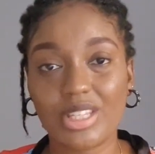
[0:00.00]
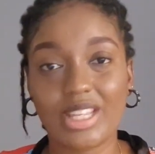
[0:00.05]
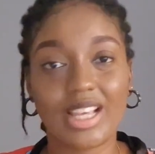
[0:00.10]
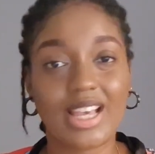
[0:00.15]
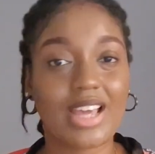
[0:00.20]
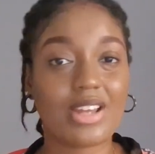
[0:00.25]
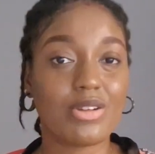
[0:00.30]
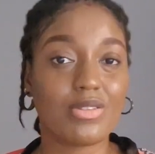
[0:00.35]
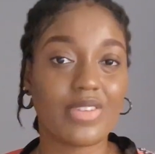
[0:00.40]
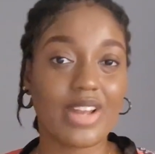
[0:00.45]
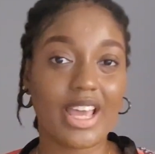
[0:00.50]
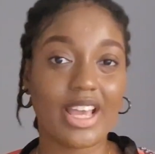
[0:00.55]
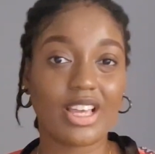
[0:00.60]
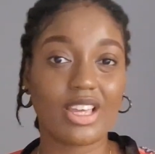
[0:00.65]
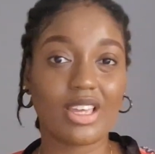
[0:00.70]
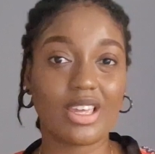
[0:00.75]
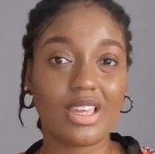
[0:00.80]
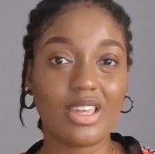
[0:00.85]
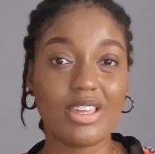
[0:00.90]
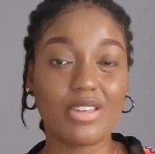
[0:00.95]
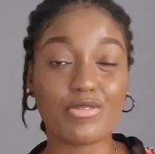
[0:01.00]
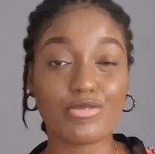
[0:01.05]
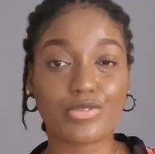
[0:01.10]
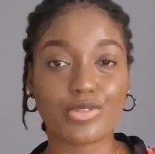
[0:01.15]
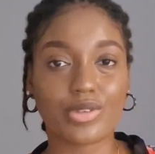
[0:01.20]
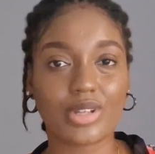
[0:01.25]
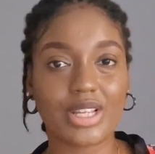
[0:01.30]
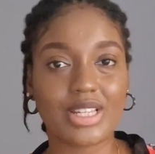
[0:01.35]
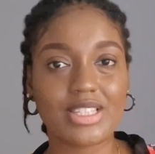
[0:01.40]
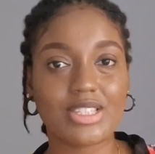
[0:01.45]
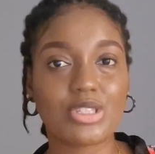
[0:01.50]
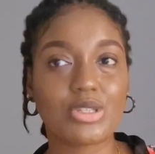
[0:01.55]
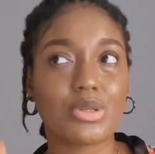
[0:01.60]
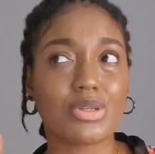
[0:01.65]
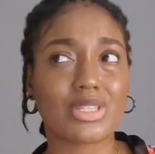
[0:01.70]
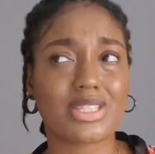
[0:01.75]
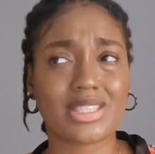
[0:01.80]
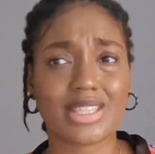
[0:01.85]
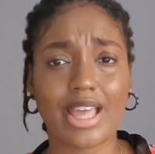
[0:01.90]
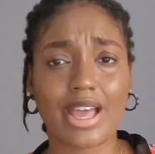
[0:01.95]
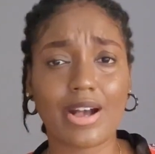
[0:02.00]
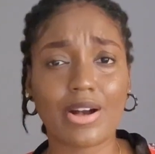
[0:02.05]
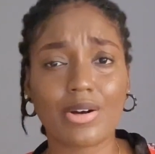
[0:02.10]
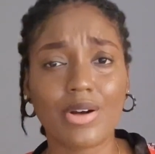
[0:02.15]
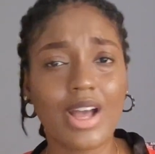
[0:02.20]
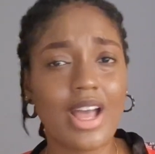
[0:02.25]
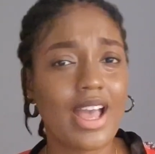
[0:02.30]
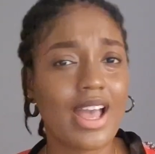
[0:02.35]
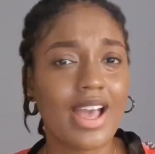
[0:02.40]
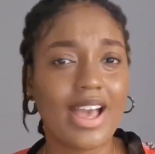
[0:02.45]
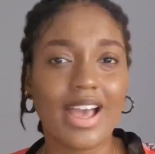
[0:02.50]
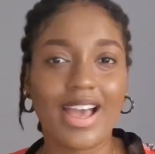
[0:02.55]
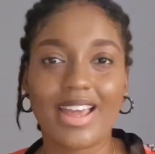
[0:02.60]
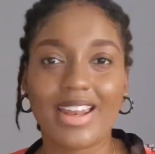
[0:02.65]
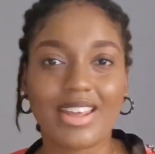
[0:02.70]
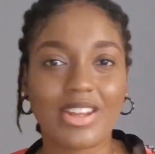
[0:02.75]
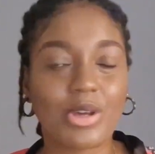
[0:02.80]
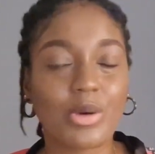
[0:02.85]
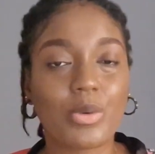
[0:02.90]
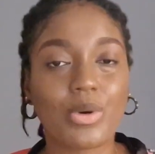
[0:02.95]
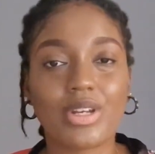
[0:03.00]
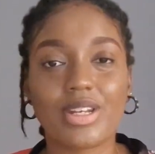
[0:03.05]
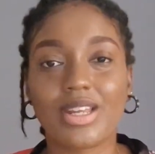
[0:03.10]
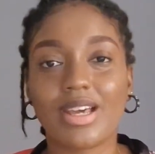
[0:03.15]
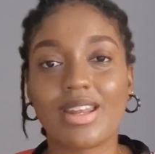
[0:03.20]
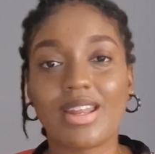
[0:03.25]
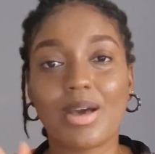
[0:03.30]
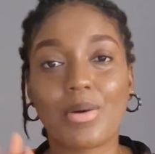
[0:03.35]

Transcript: they kind of like influence your style, and I don't want that.